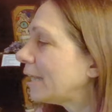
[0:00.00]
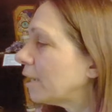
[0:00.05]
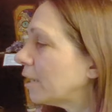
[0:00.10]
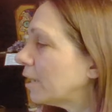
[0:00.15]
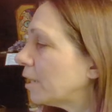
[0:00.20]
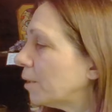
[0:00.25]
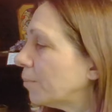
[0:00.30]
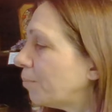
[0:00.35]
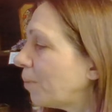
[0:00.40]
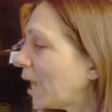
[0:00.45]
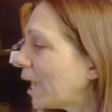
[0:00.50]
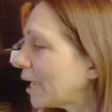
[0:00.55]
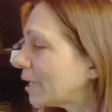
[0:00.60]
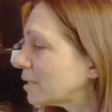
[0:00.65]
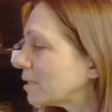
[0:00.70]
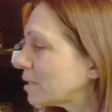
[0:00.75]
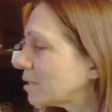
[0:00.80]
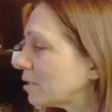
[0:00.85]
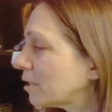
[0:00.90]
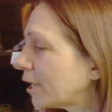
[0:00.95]
a
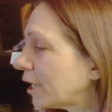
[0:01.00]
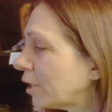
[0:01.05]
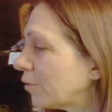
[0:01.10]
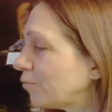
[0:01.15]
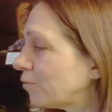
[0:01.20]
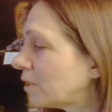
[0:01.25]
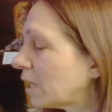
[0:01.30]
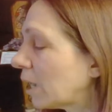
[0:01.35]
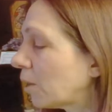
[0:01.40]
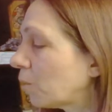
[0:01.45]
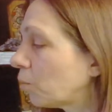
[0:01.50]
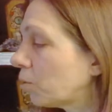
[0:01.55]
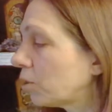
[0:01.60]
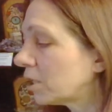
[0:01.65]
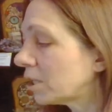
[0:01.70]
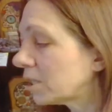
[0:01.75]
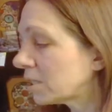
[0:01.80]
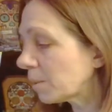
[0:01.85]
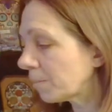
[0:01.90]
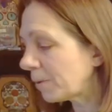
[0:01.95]
past life that
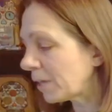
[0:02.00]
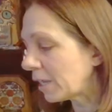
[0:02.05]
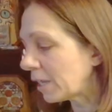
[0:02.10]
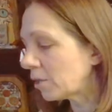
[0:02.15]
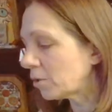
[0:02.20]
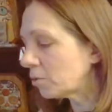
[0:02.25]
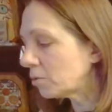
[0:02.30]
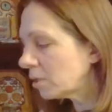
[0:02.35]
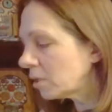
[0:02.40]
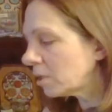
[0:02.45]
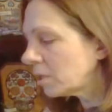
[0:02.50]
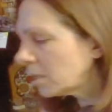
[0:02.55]
was about,